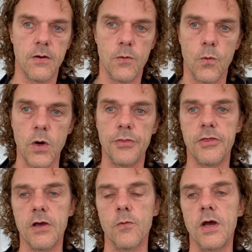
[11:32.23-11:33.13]
one
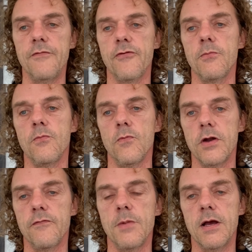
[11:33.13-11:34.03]
thing away from one
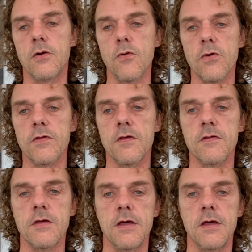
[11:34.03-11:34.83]
of my courses,